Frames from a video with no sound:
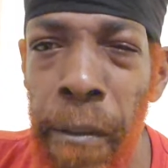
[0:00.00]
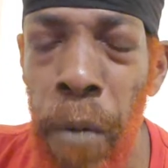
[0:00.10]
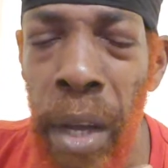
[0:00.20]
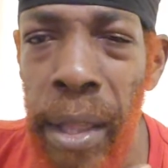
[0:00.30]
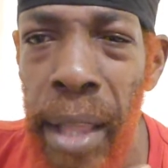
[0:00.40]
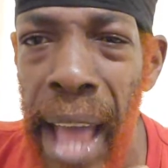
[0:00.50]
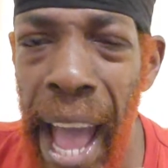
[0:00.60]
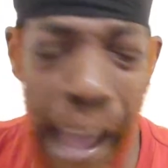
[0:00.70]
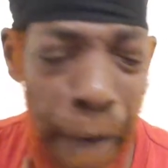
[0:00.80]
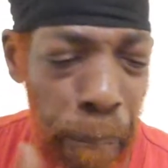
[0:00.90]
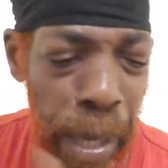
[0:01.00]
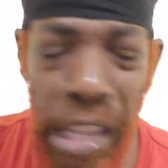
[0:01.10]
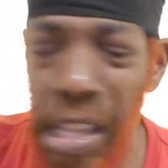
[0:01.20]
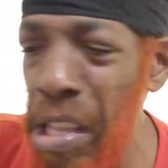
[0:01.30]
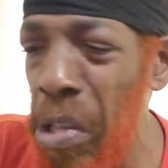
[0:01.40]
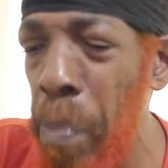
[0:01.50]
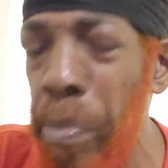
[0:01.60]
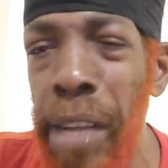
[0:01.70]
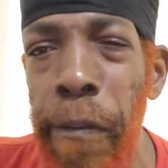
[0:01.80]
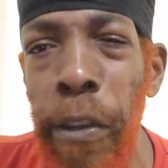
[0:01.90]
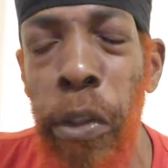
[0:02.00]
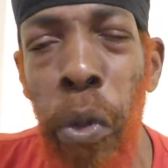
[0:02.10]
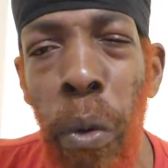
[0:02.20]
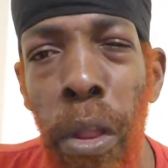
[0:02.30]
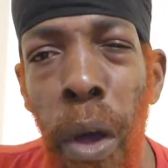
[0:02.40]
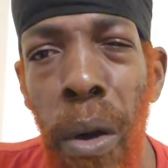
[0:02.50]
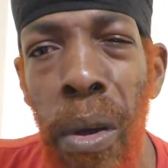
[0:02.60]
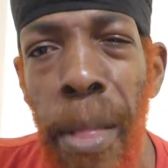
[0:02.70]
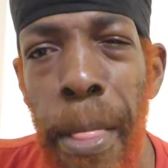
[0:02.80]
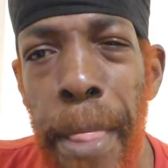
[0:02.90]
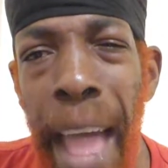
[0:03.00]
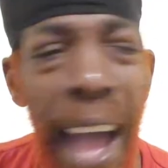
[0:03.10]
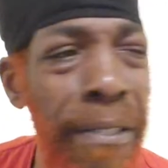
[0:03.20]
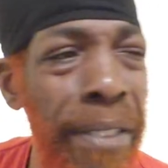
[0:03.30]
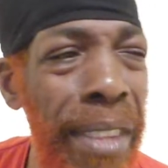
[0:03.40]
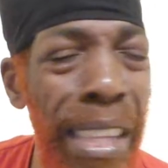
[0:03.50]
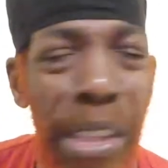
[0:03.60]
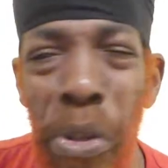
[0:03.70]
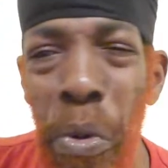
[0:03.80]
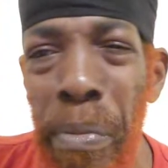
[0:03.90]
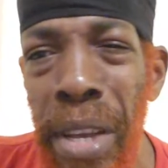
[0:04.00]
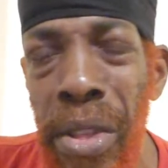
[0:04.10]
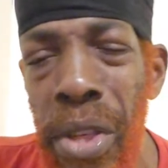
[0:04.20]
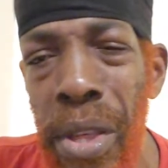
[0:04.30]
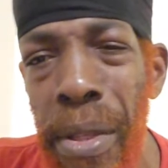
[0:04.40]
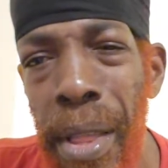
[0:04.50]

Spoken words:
What? I have been in this mud for so long. I have seen so much.